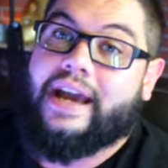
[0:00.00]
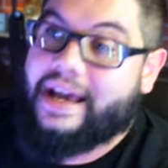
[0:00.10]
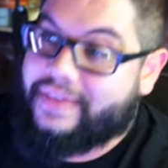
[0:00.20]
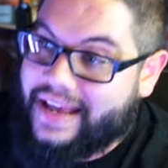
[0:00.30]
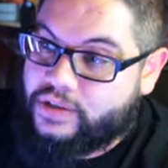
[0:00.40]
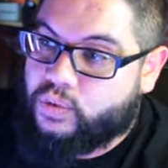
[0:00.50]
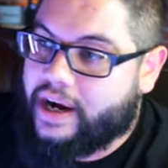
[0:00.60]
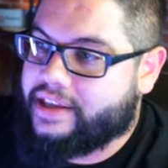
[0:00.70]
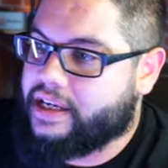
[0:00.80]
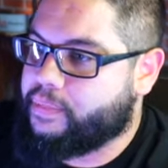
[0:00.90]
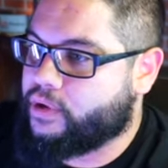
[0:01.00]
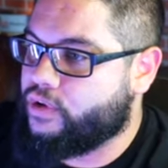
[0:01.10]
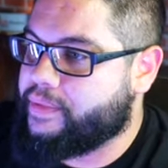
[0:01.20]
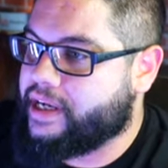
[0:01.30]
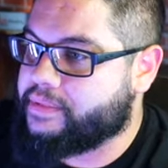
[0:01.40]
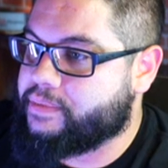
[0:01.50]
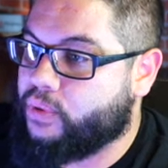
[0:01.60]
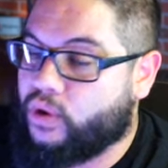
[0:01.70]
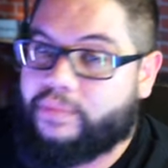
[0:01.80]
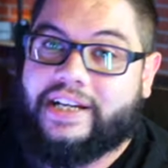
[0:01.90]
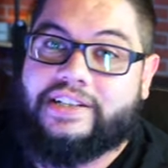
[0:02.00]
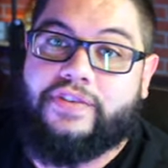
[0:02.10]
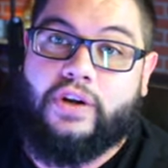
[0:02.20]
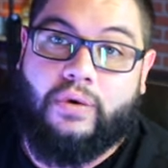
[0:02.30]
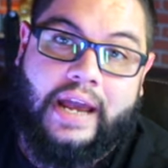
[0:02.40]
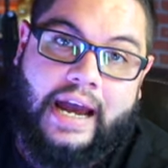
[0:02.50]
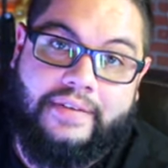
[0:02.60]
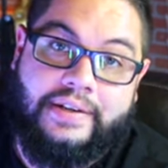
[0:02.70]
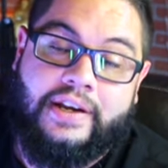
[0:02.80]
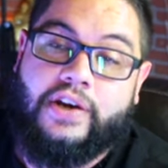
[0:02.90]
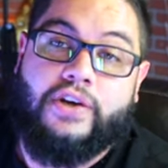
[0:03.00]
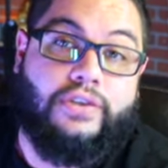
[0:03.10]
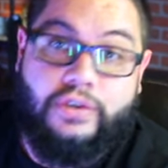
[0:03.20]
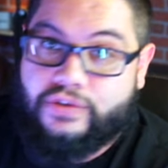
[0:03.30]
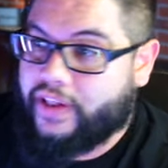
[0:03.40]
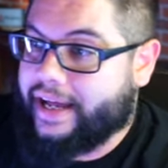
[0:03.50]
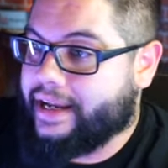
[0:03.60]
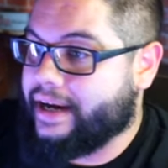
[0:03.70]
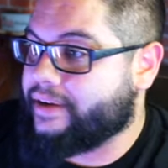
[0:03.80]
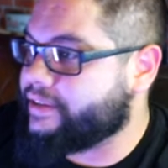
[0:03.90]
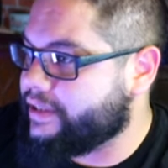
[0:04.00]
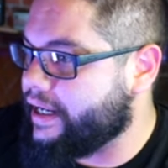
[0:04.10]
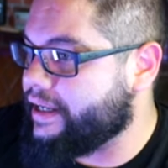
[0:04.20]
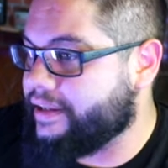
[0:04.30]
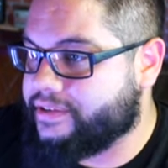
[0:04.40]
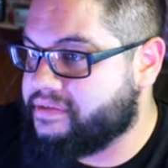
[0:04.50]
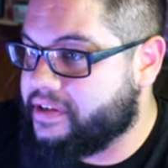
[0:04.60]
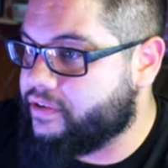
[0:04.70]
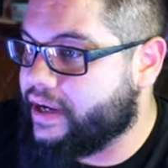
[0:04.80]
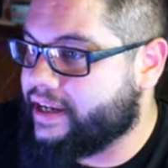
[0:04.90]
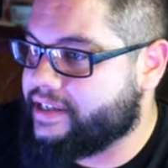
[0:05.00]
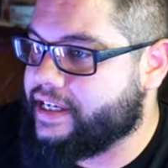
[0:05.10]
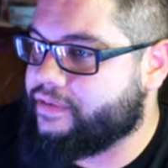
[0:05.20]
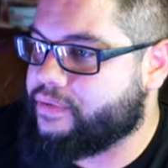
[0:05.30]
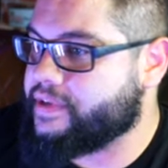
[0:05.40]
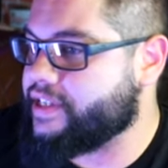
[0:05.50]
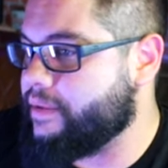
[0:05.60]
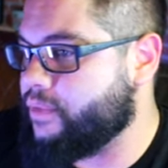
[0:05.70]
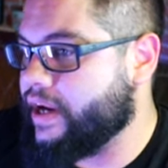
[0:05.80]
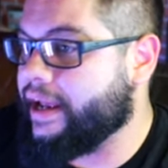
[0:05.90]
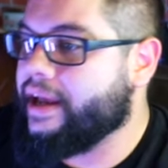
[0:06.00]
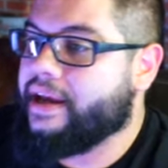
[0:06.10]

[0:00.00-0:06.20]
And that's why the upper glute becomes important, because if you don't have it, glutes flatten out, okay, and you're not going to see it from the same way.